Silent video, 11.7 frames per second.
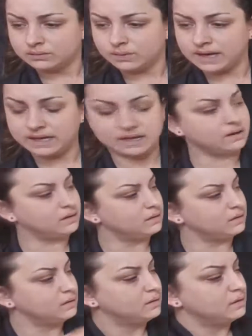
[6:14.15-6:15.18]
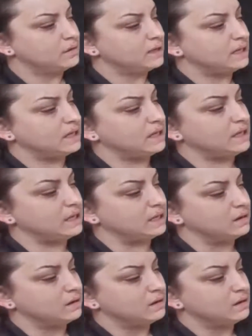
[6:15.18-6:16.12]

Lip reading: right here, E.